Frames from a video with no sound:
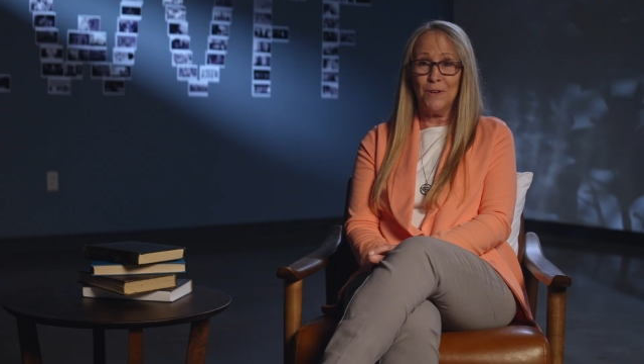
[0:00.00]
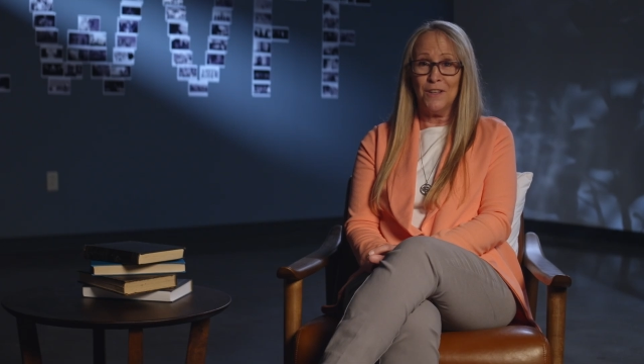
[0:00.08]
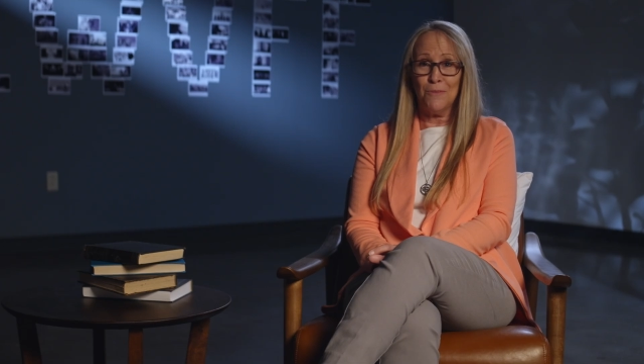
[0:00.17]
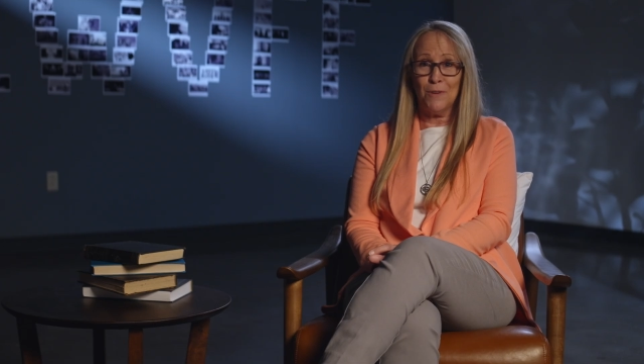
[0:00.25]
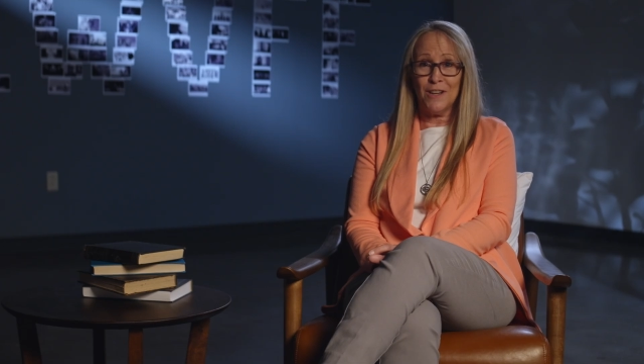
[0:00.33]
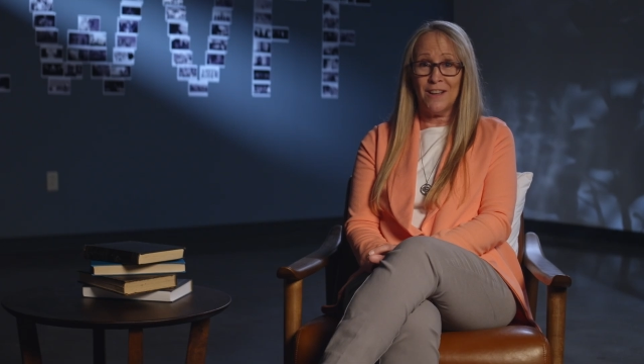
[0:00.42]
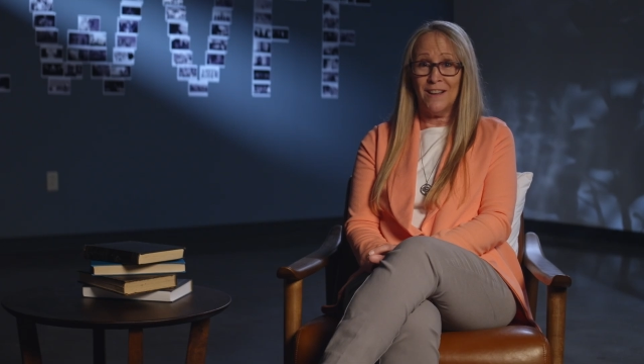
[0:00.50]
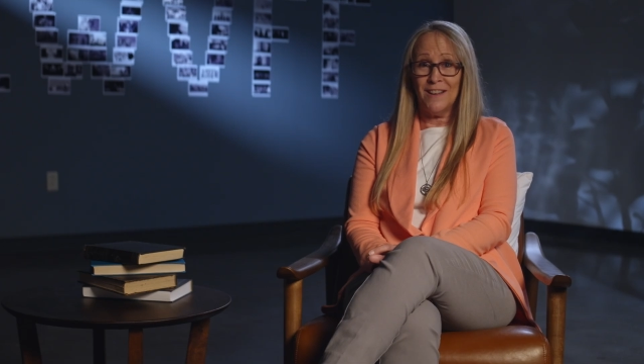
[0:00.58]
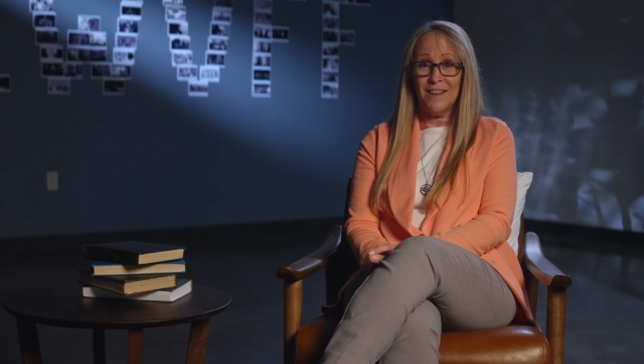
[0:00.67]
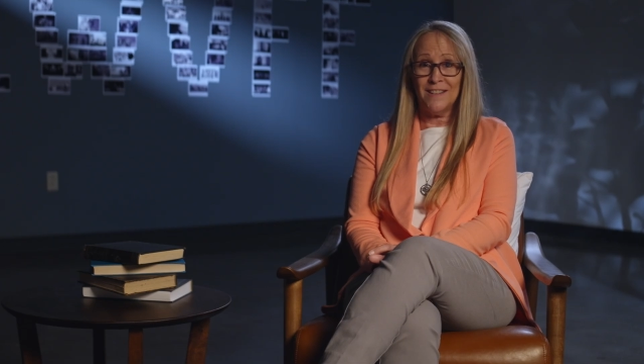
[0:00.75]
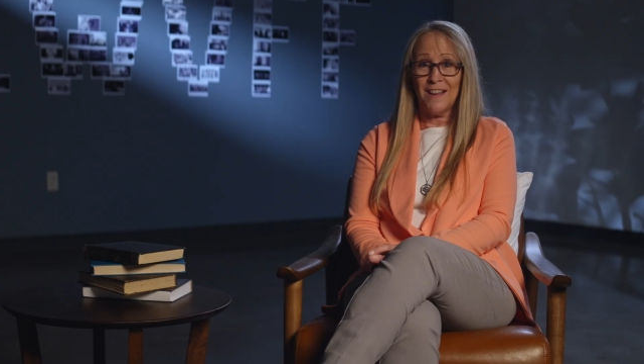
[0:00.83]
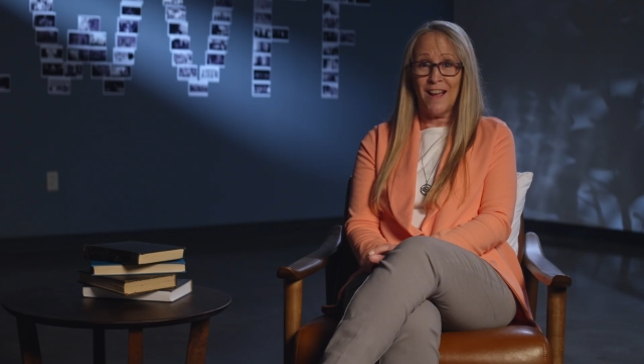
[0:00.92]
with what
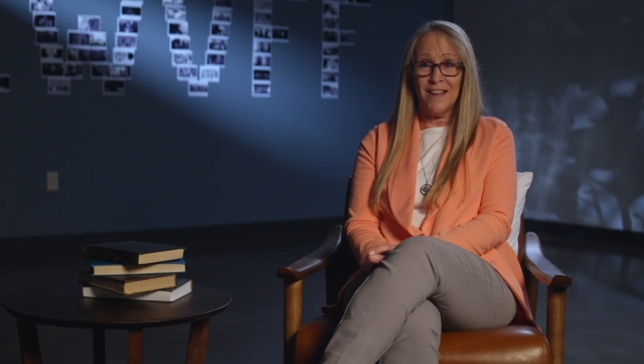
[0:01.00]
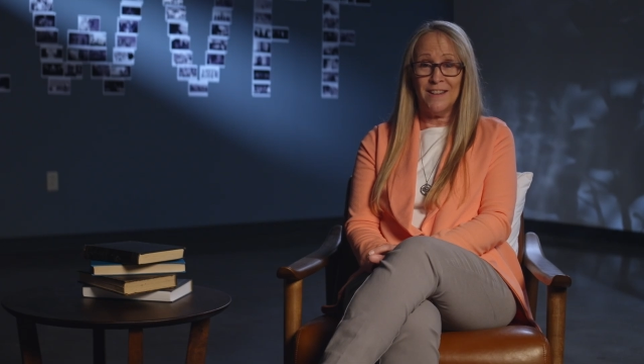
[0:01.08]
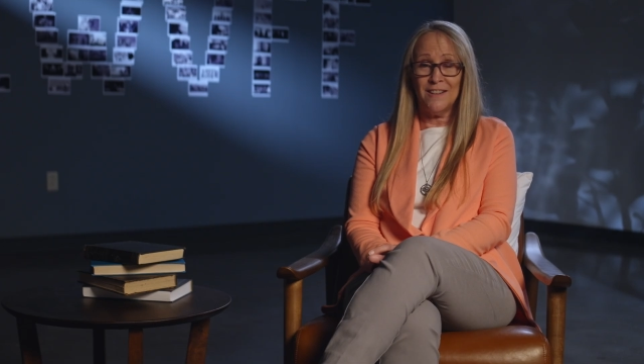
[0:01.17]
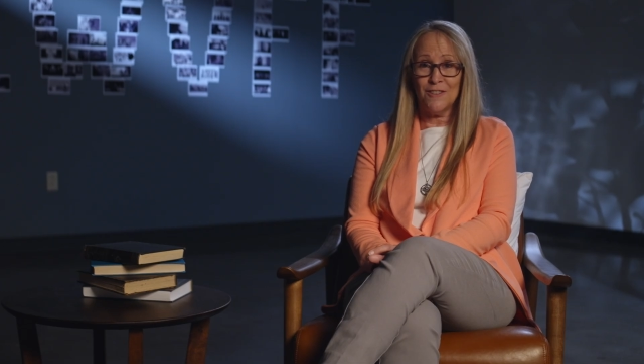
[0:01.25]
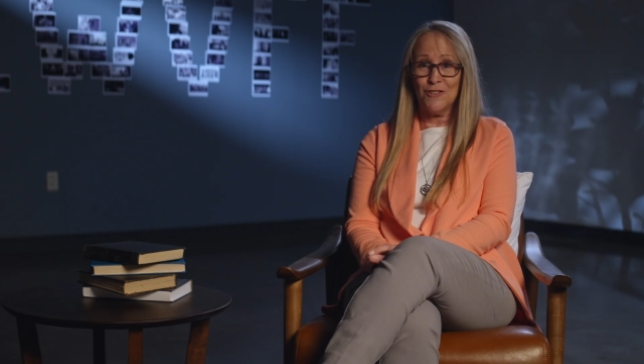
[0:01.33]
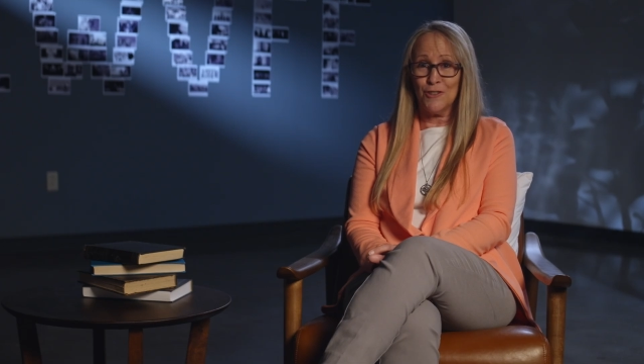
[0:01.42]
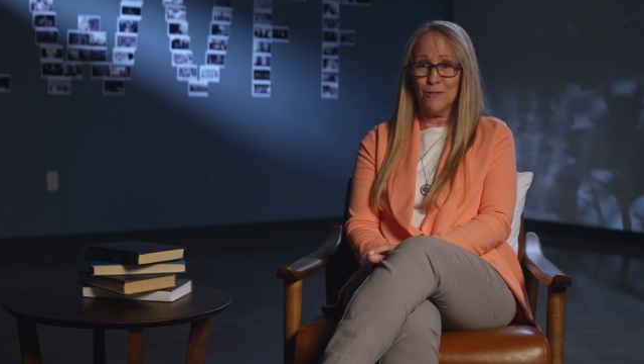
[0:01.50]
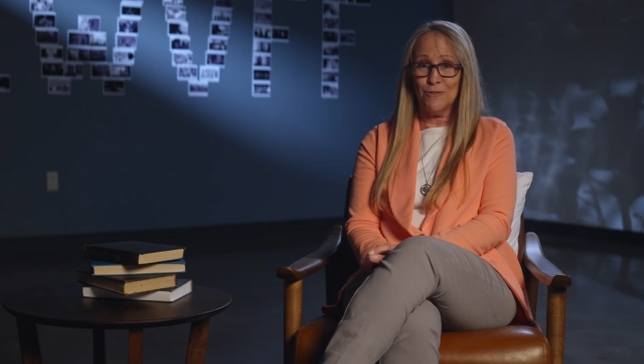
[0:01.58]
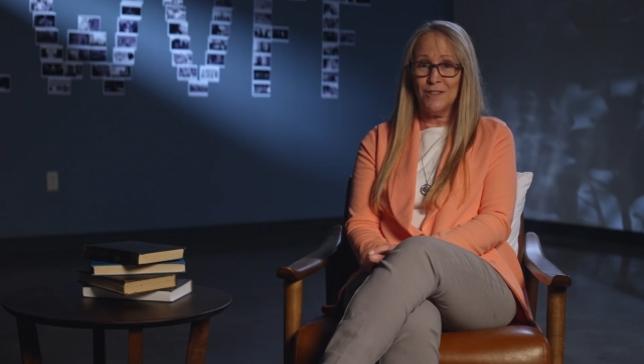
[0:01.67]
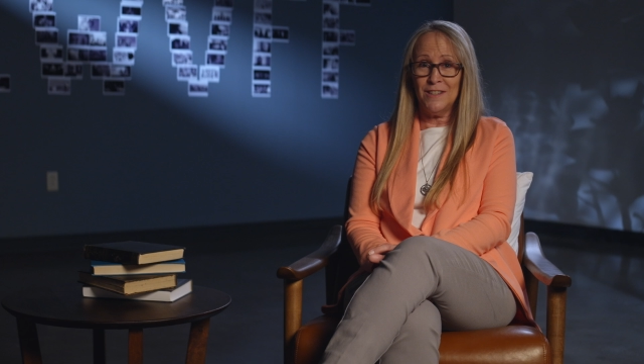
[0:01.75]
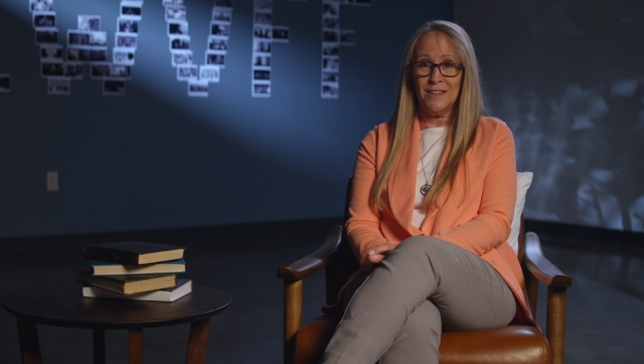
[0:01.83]
God had guided our children.